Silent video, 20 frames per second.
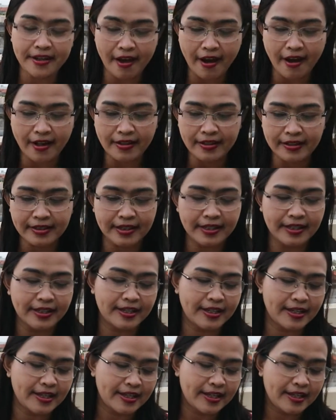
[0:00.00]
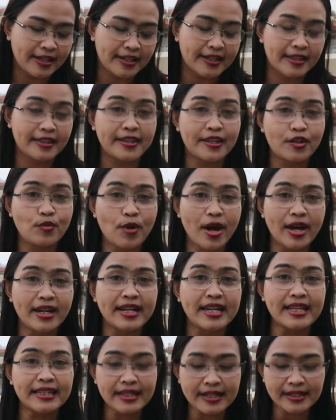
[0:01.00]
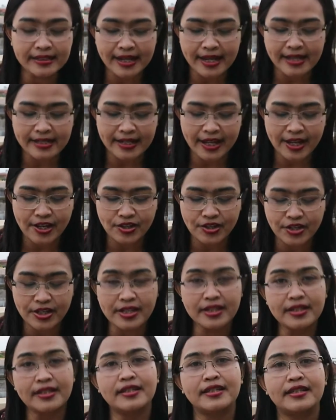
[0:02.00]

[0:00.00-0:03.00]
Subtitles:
calque, third one literal translation,